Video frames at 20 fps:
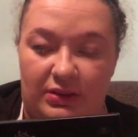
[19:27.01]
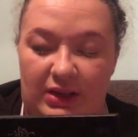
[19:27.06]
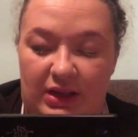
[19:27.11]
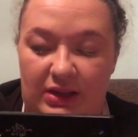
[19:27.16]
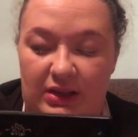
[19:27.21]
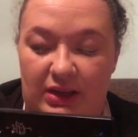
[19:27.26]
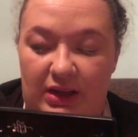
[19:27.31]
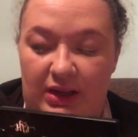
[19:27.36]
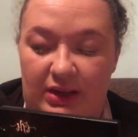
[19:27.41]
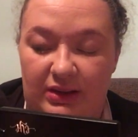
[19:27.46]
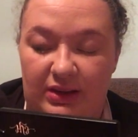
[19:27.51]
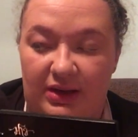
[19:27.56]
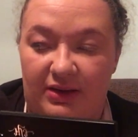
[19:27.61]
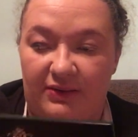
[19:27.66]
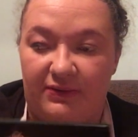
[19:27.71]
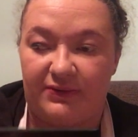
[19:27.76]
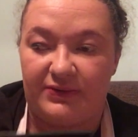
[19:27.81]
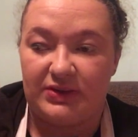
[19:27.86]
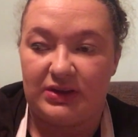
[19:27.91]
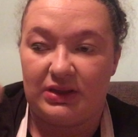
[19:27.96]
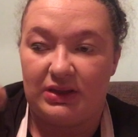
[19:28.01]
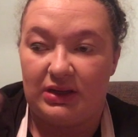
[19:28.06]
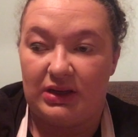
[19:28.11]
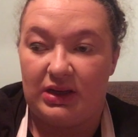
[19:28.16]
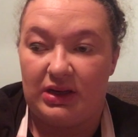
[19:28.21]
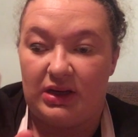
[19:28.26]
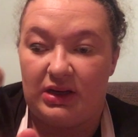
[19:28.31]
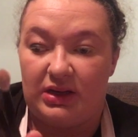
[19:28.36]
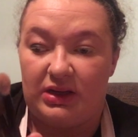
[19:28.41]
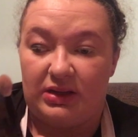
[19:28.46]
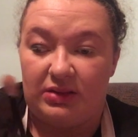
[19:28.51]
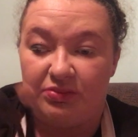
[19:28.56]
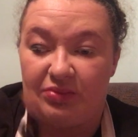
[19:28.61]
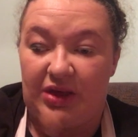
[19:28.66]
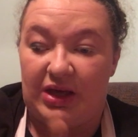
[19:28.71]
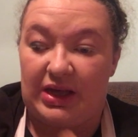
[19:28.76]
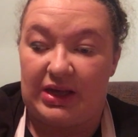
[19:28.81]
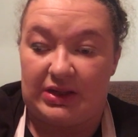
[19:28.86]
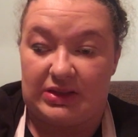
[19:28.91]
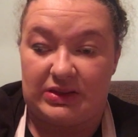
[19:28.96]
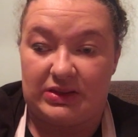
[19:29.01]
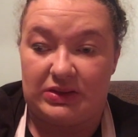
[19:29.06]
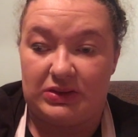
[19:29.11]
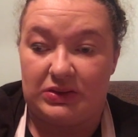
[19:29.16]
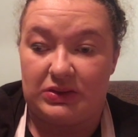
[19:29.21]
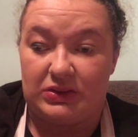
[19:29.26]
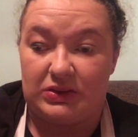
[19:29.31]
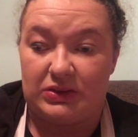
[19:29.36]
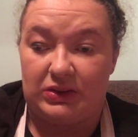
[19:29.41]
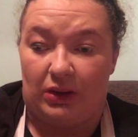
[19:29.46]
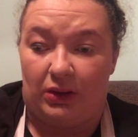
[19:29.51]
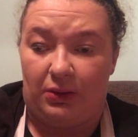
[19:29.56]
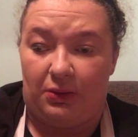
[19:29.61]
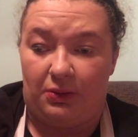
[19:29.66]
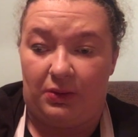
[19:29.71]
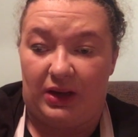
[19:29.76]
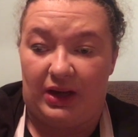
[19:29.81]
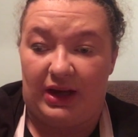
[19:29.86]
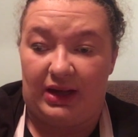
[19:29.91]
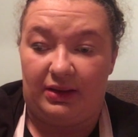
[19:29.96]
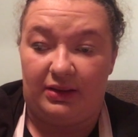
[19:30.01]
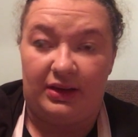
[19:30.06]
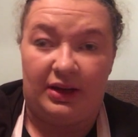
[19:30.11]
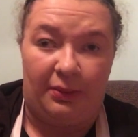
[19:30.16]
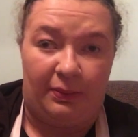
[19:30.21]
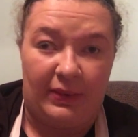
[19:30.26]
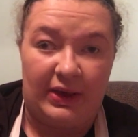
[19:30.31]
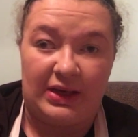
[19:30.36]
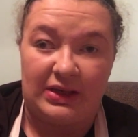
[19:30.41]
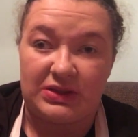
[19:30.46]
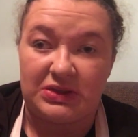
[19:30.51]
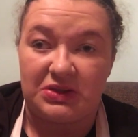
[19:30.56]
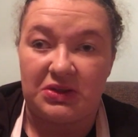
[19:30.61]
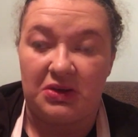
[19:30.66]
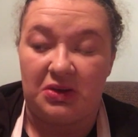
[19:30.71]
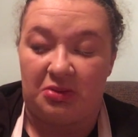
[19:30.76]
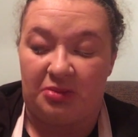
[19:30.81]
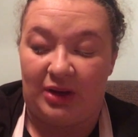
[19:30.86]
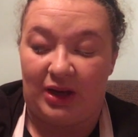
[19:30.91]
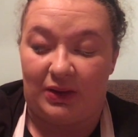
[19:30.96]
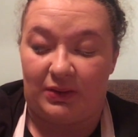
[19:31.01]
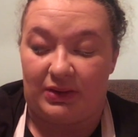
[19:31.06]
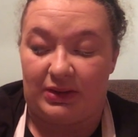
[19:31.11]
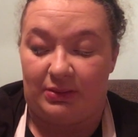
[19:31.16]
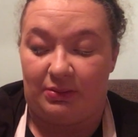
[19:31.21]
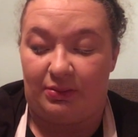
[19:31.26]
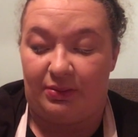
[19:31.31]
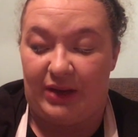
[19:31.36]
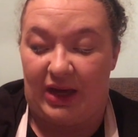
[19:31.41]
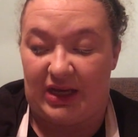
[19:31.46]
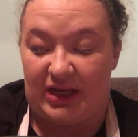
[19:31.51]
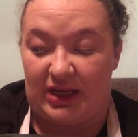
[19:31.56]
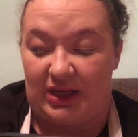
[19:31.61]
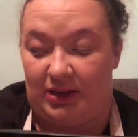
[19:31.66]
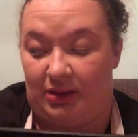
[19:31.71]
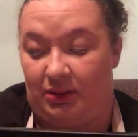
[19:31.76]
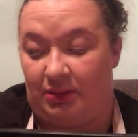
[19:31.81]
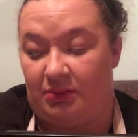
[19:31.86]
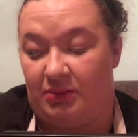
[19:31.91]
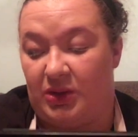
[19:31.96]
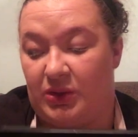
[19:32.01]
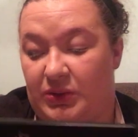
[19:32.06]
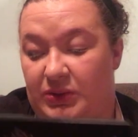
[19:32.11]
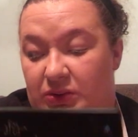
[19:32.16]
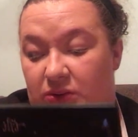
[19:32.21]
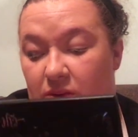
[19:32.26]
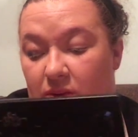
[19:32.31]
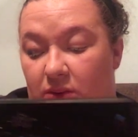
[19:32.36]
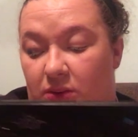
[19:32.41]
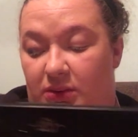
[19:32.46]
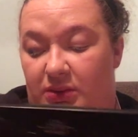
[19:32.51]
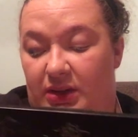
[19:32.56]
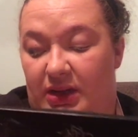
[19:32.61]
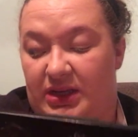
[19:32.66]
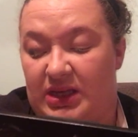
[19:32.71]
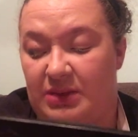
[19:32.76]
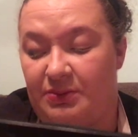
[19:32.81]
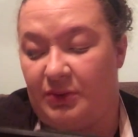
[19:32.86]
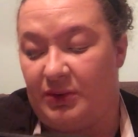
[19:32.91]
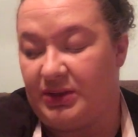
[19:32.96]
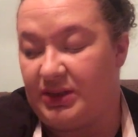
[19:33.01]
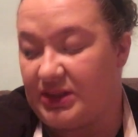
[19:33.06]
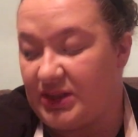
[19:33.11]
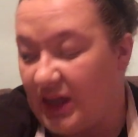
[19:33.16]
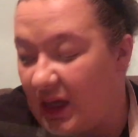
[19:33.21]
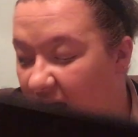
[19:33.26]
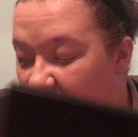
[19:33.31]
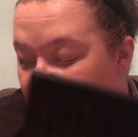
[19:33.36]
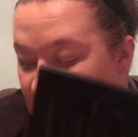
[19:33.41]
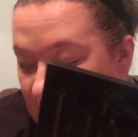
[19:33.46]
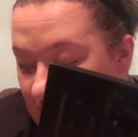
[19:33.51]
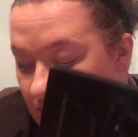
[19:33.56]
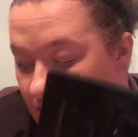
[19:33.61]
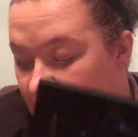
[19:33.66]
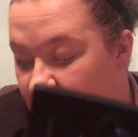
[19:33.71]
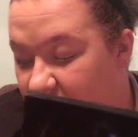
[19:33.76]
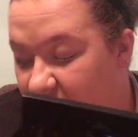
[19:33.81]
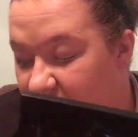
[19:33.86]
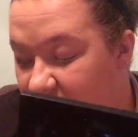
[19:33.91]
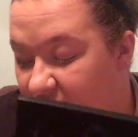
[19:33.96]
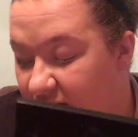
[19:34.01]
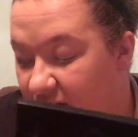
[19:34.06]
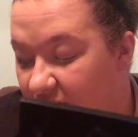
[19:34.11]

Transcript: Like, I loved pinks, so I had a lot of pinks too back in middle school. I keep wanting to say high school because